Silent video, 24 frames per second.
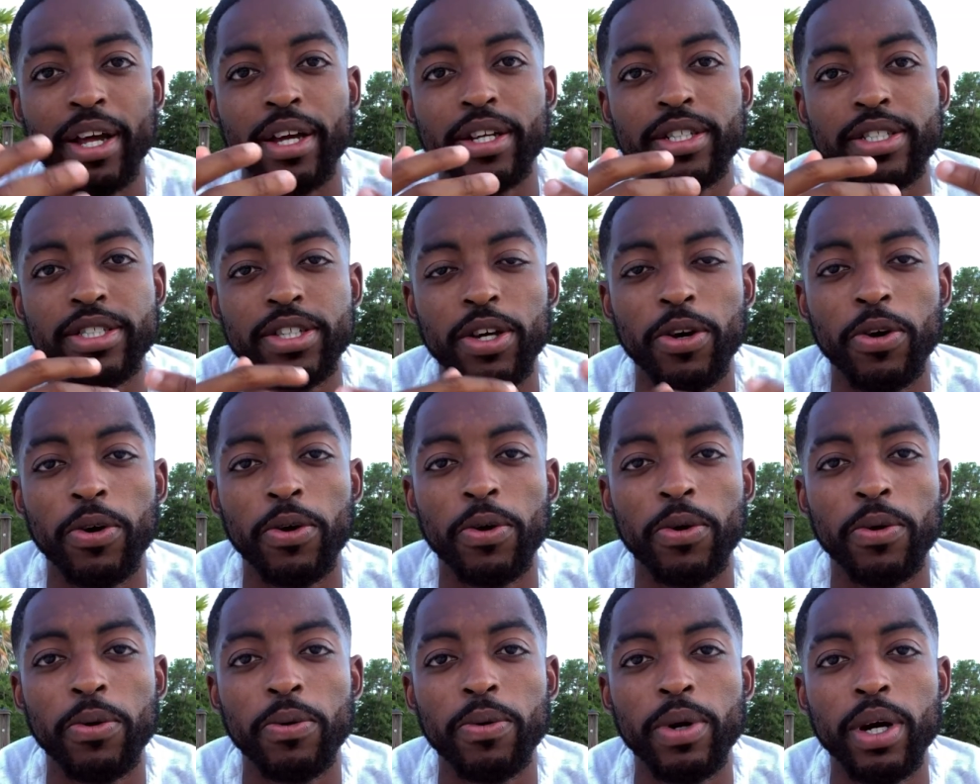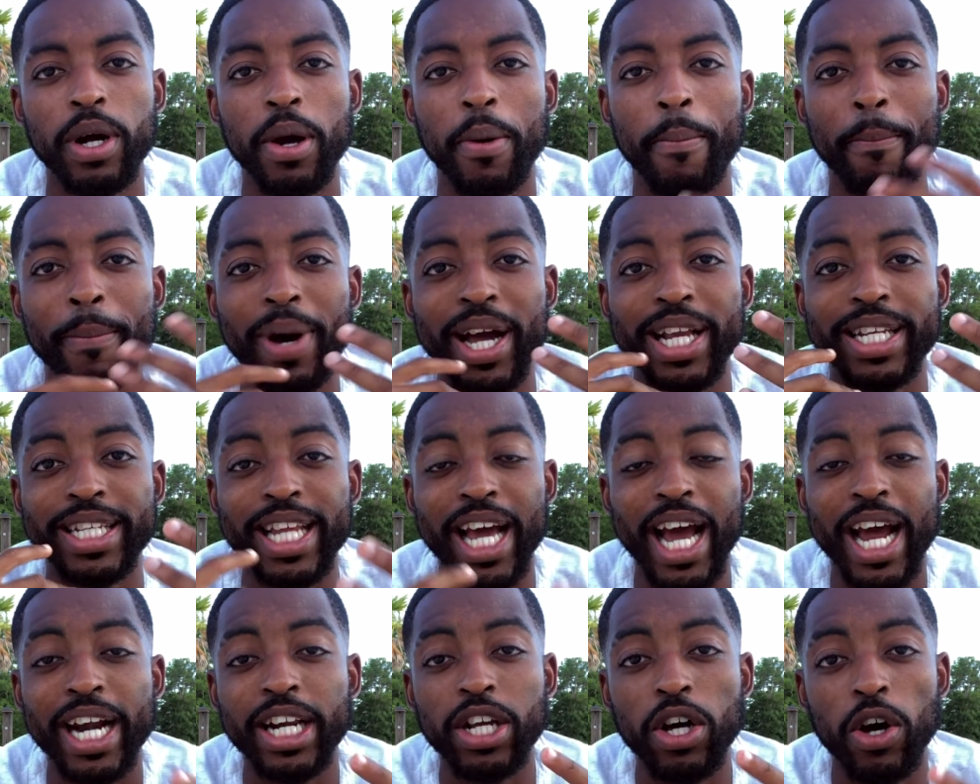So my
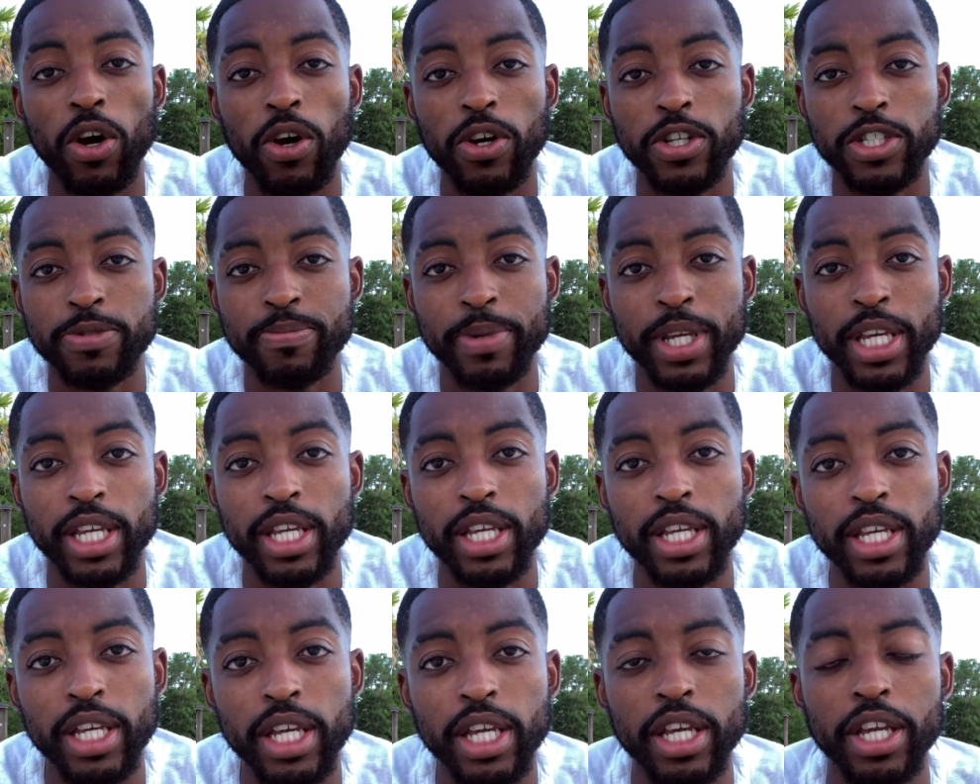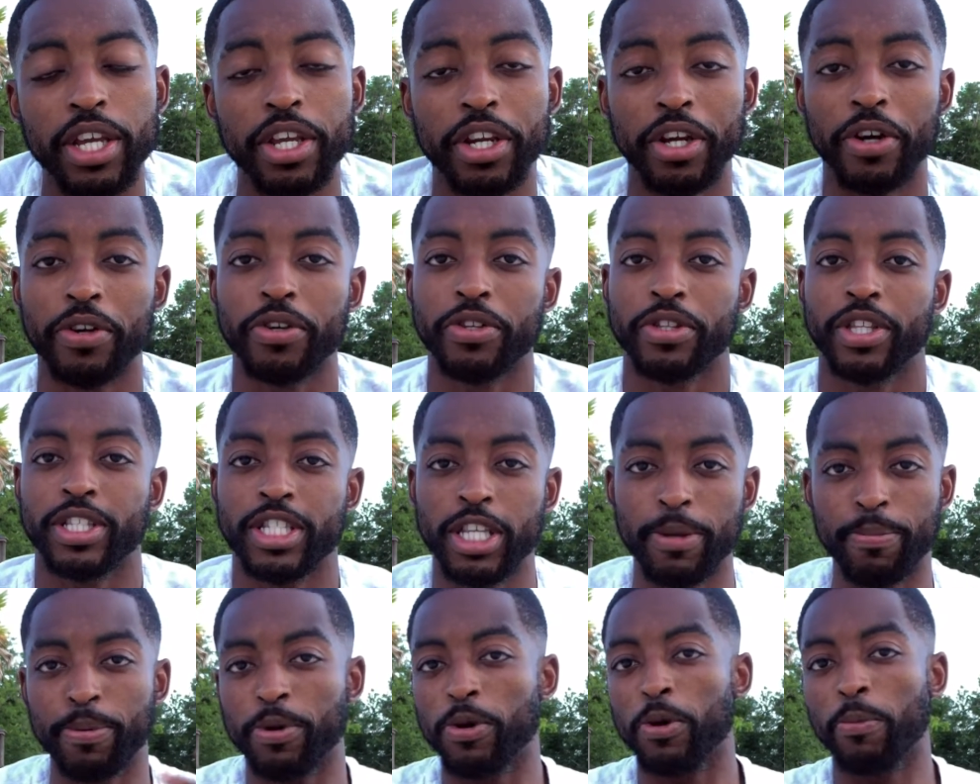dad calls me, you know, the
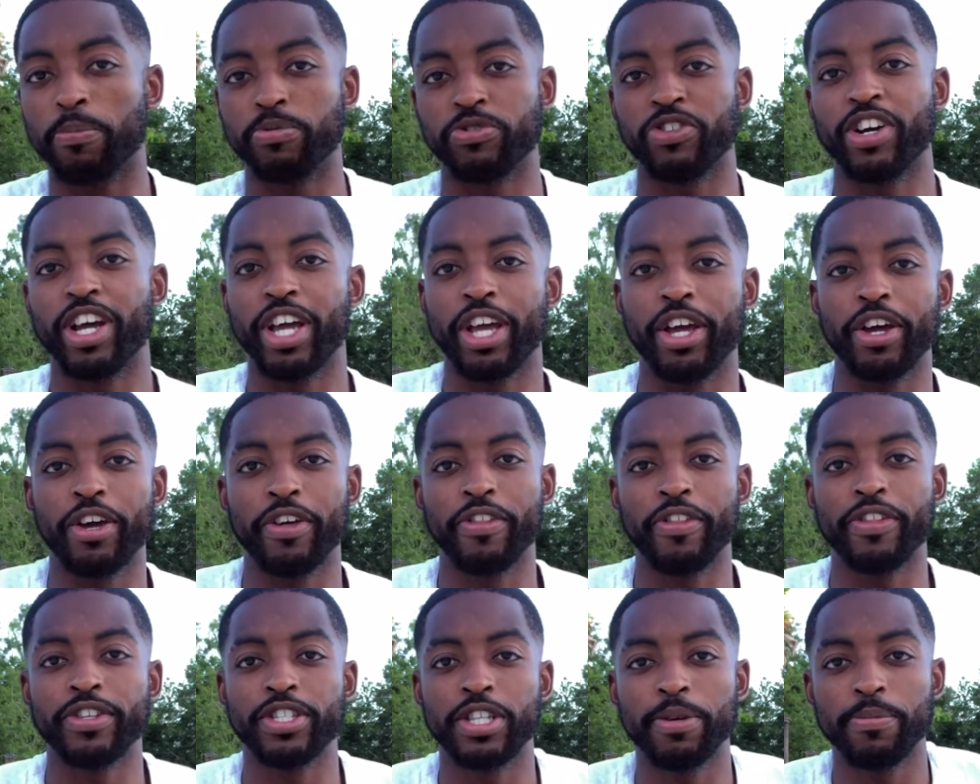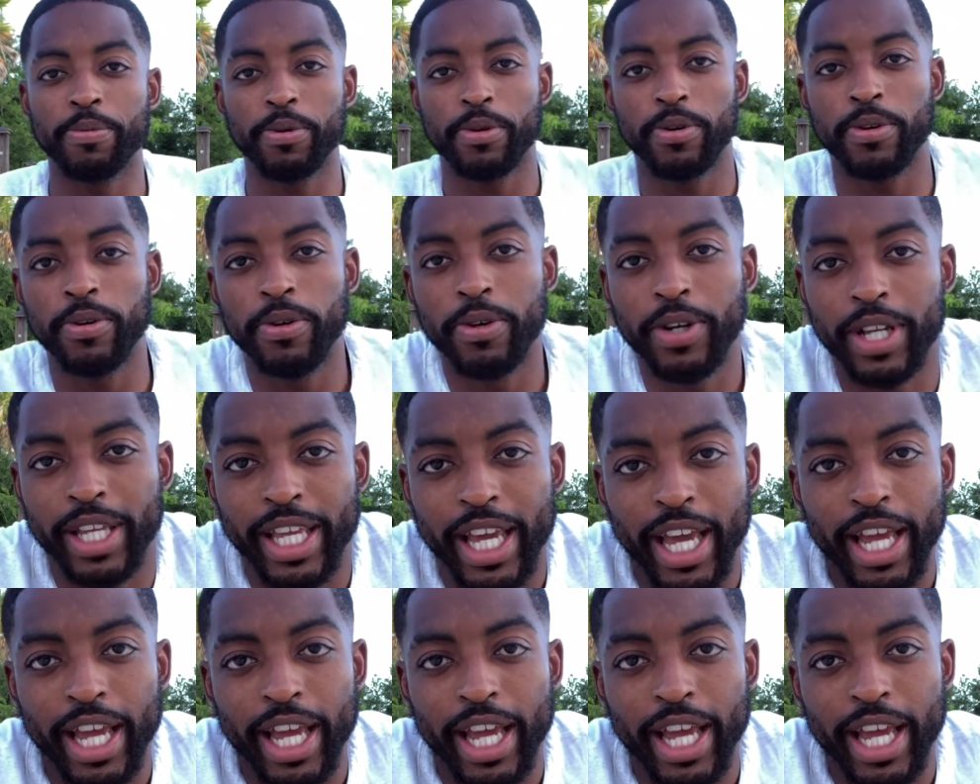typical prayer, the typical